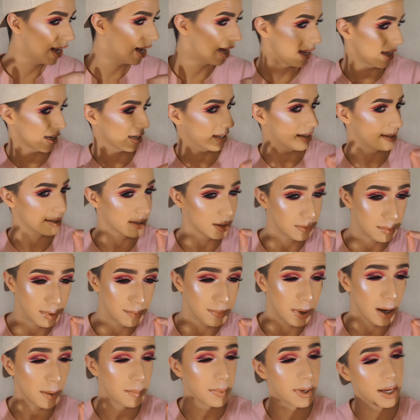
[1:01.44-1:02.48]
highlight can still be
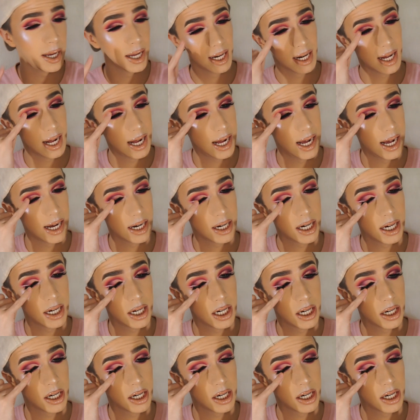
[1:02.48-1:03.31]
popping, our